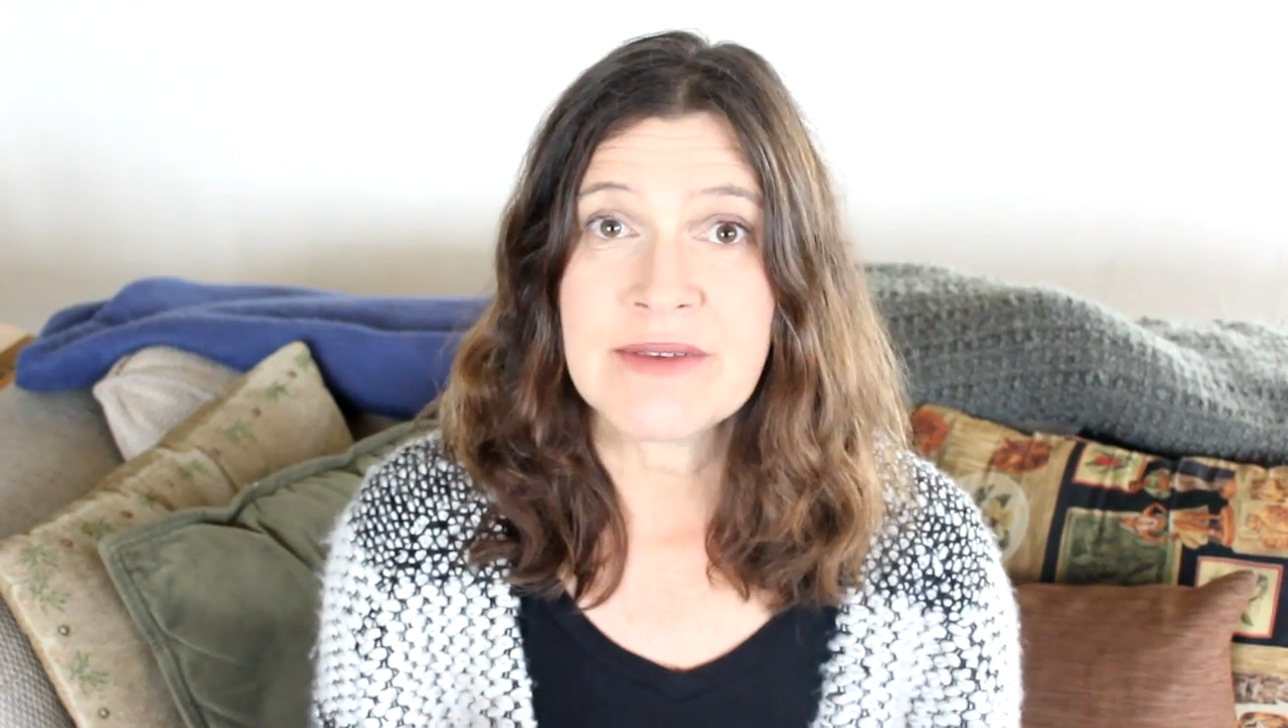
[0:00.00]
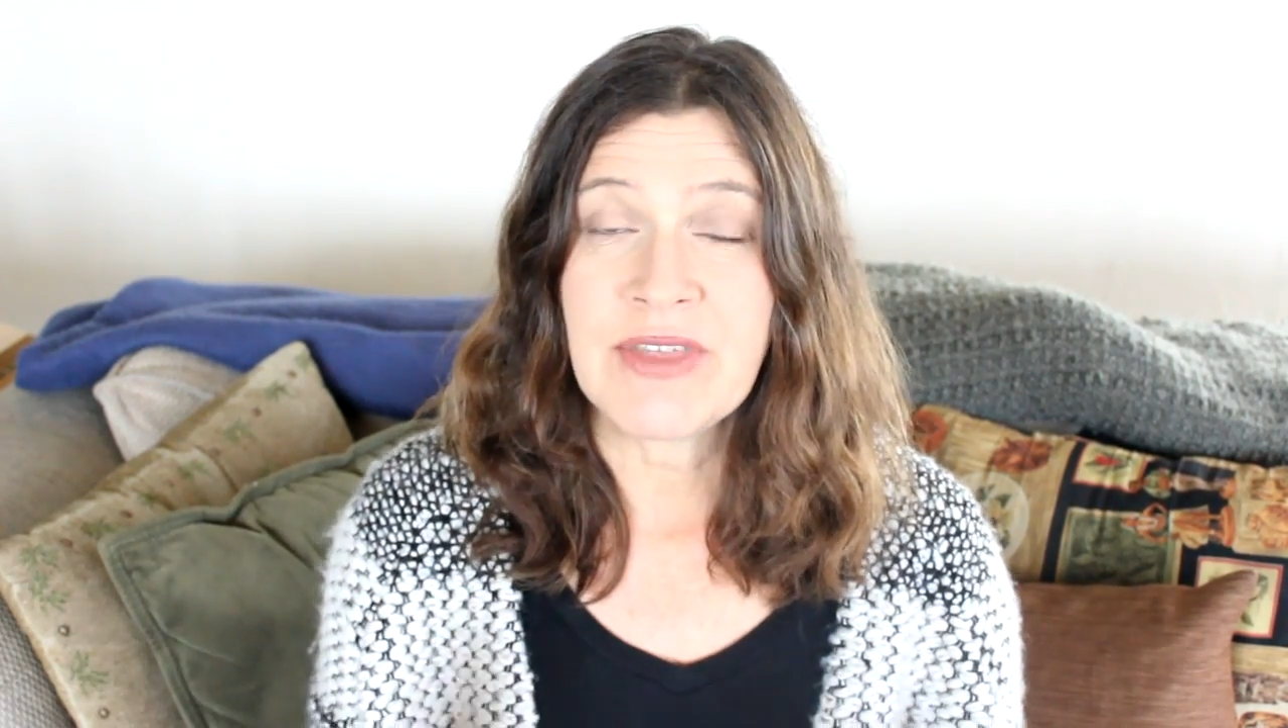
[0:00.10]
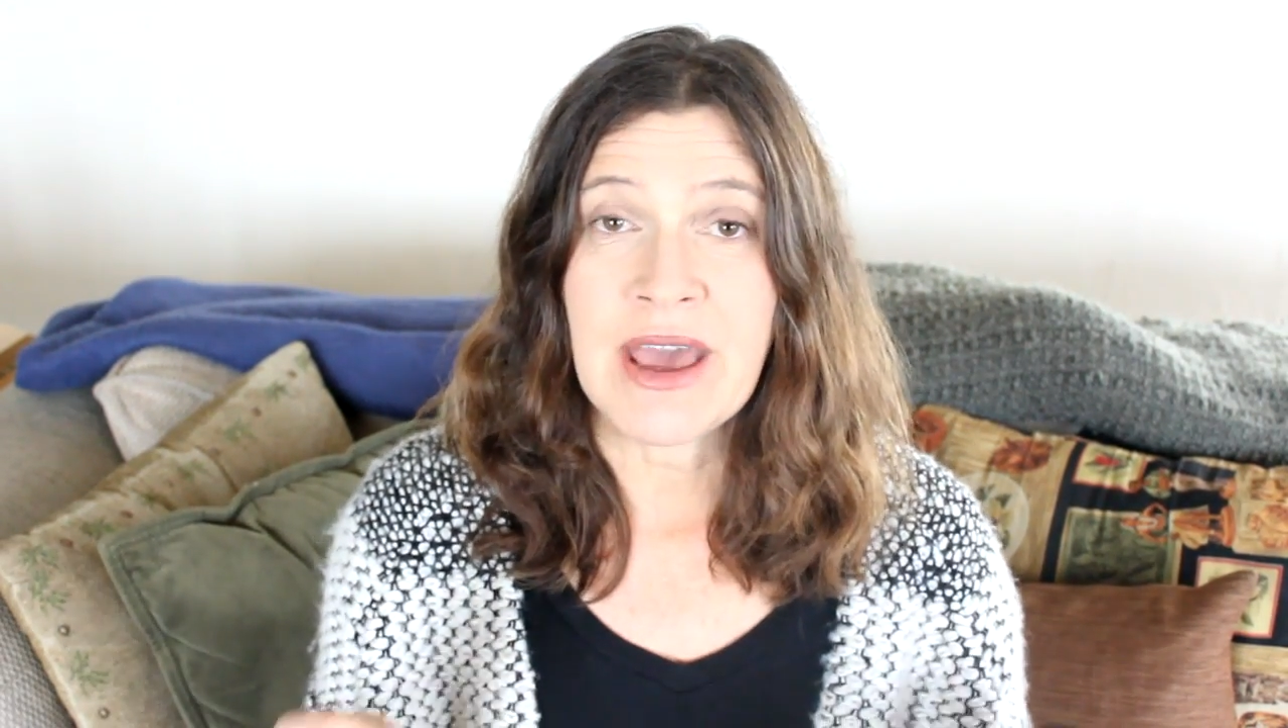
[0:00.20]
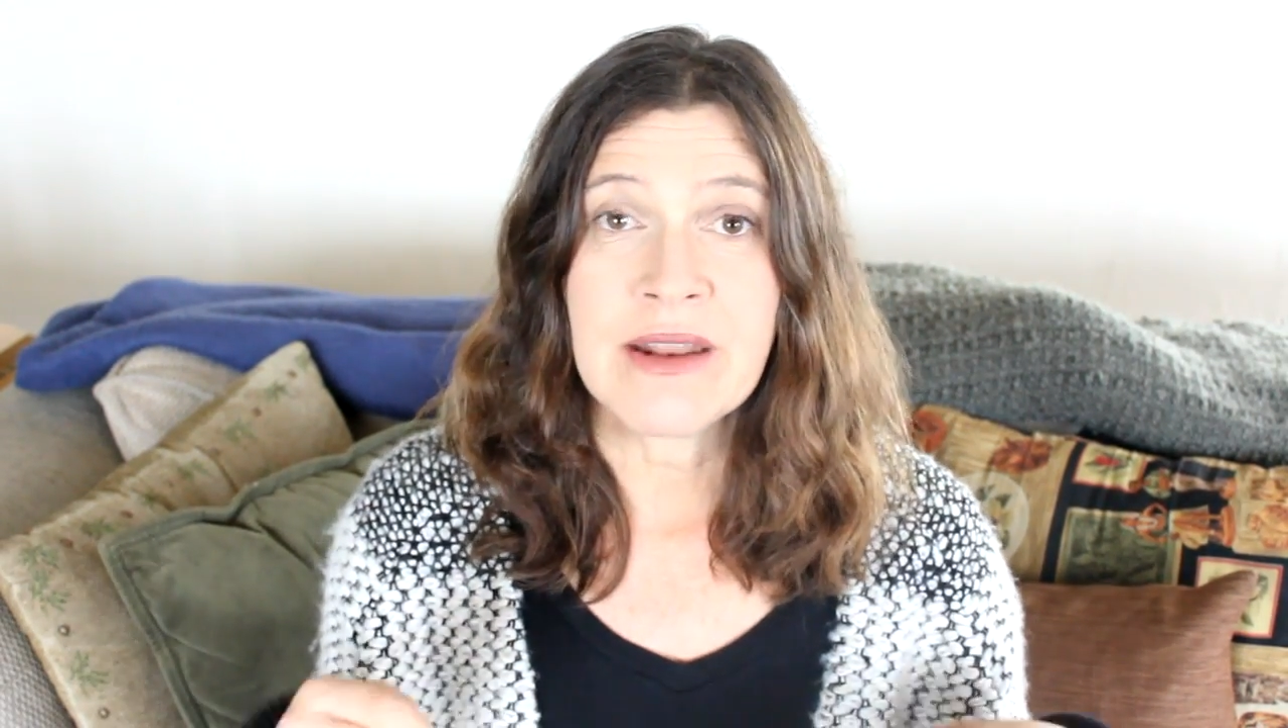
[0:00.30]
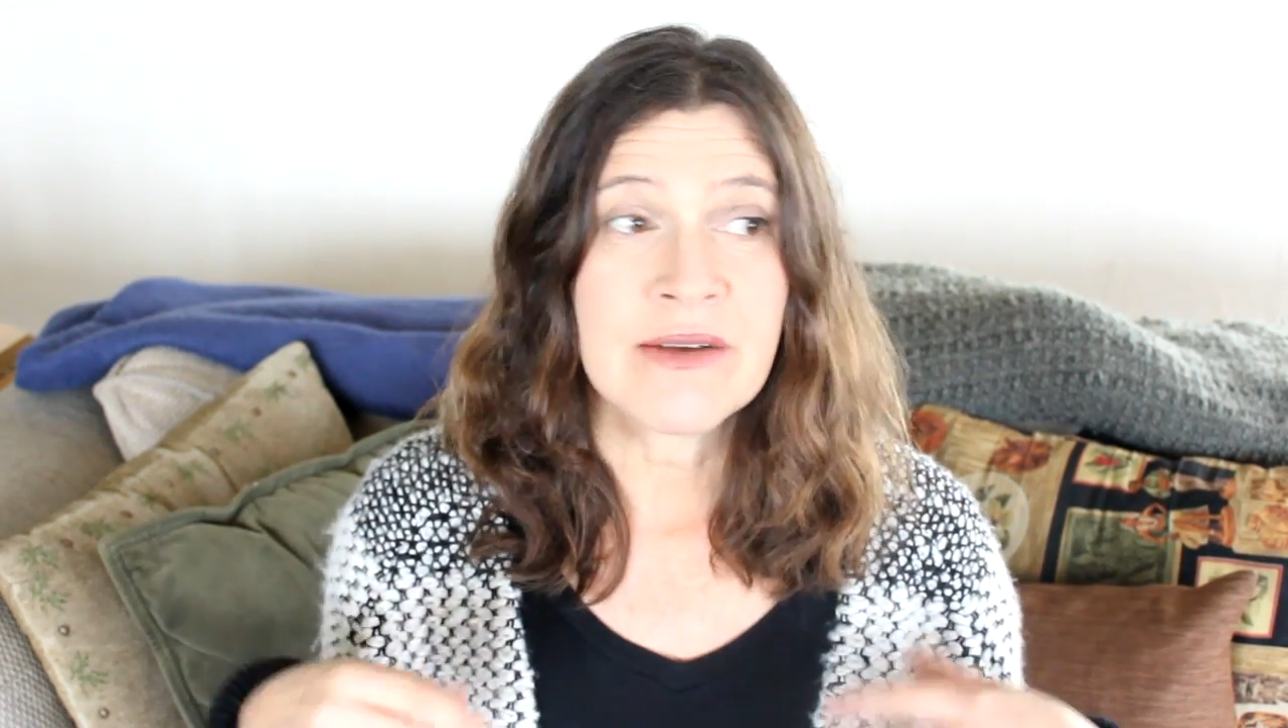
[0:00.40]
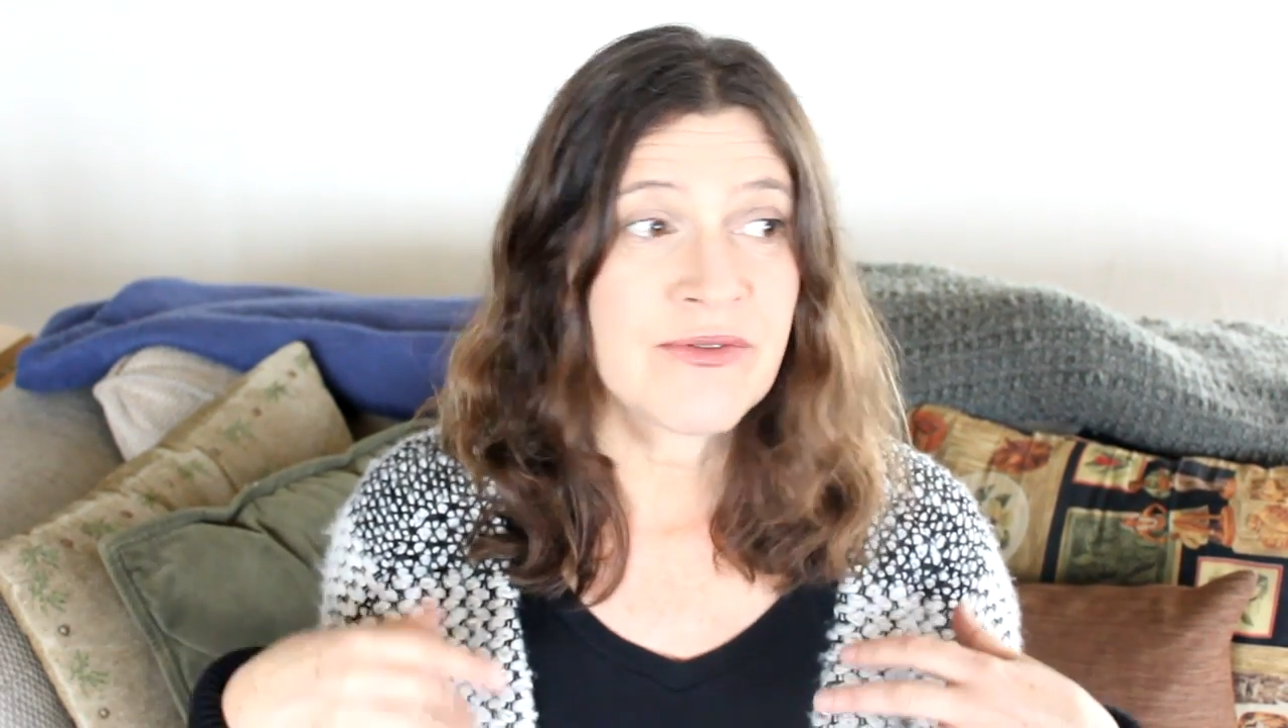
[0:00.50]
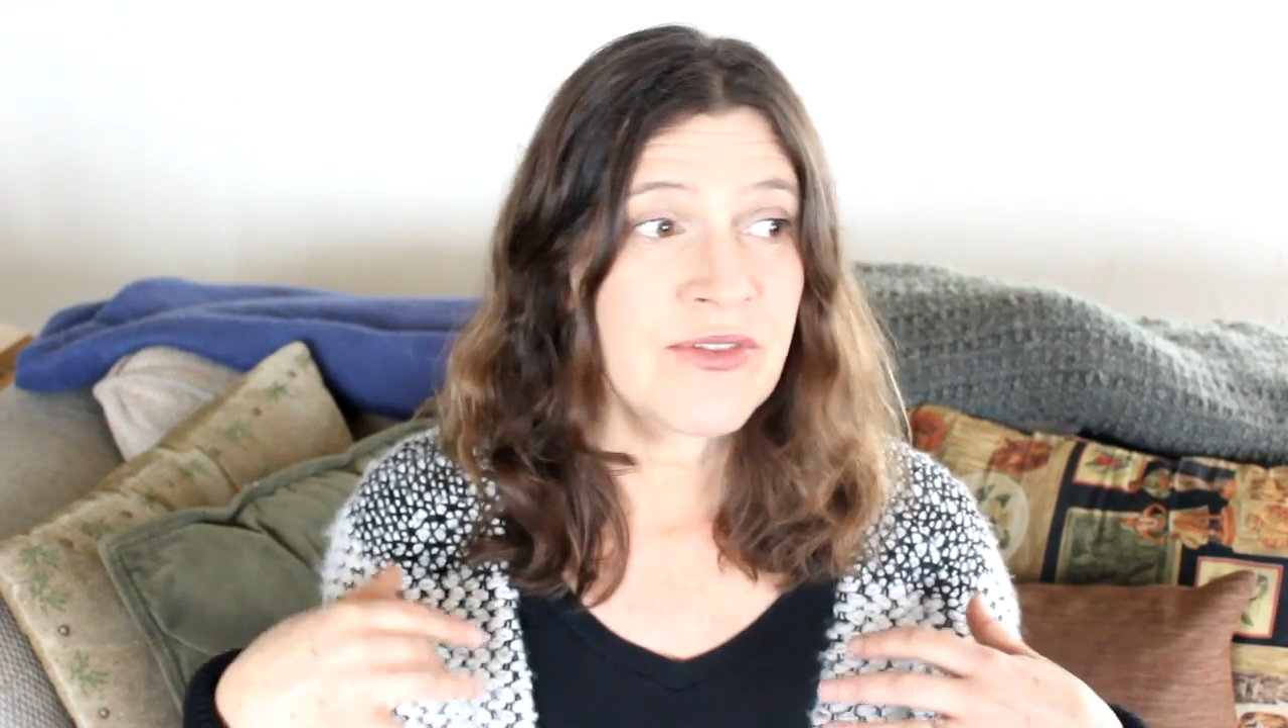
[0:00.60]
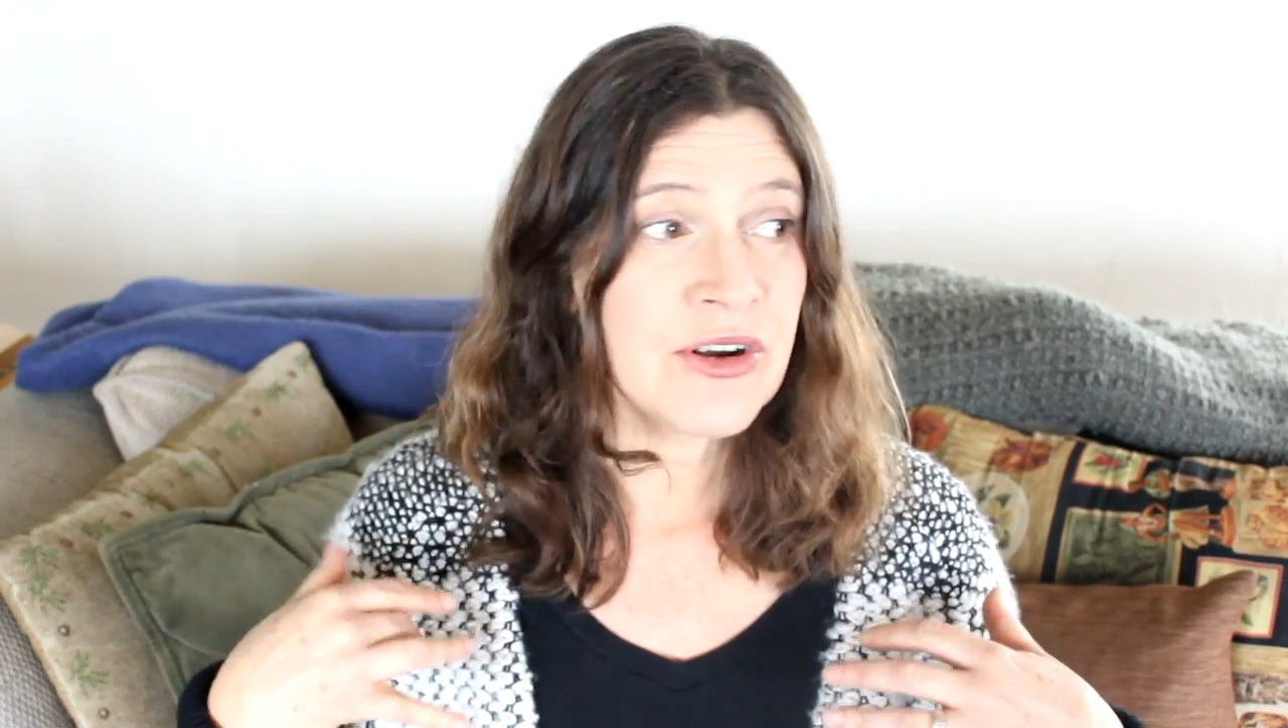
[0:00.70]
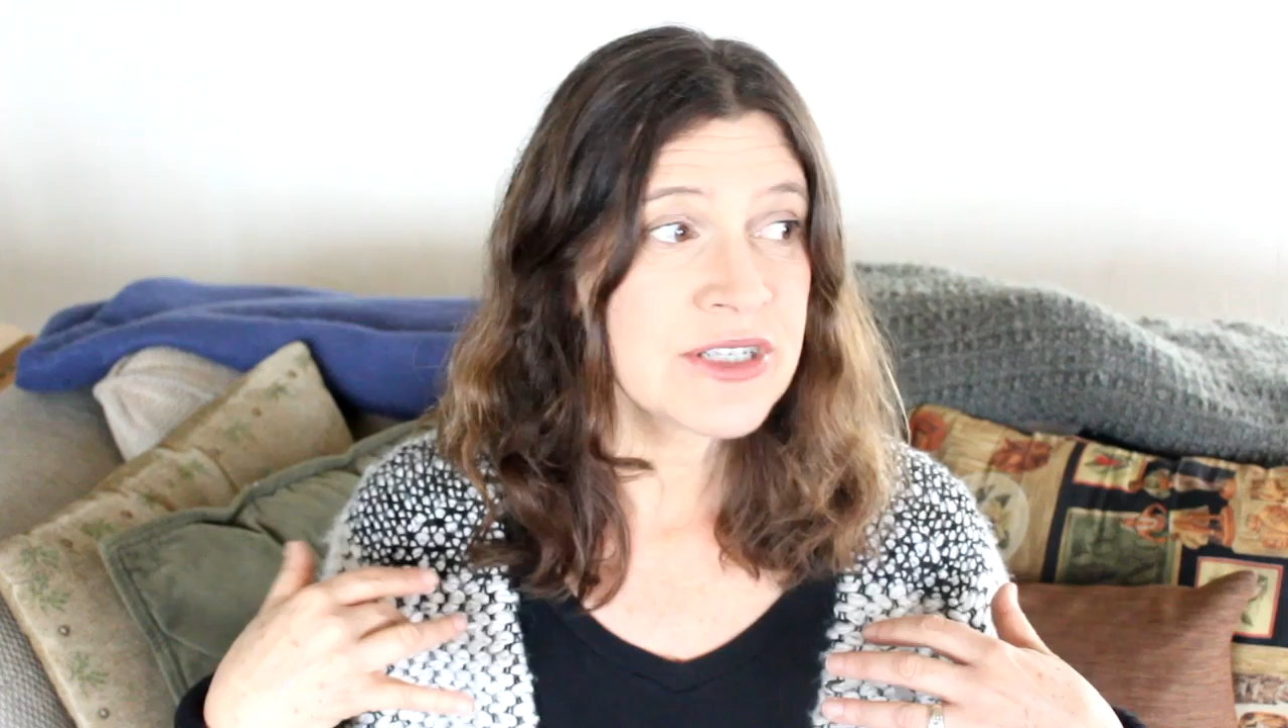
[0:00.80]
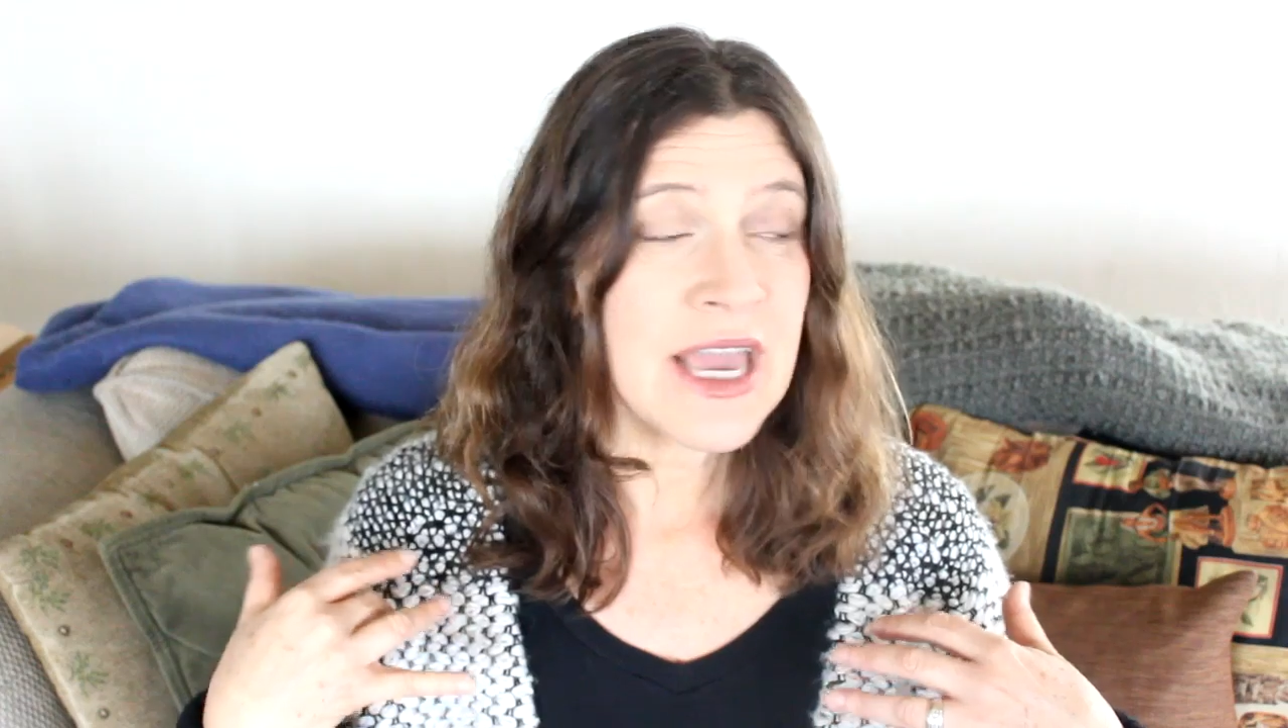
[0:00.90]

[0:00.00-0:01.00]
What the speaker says: is that if there's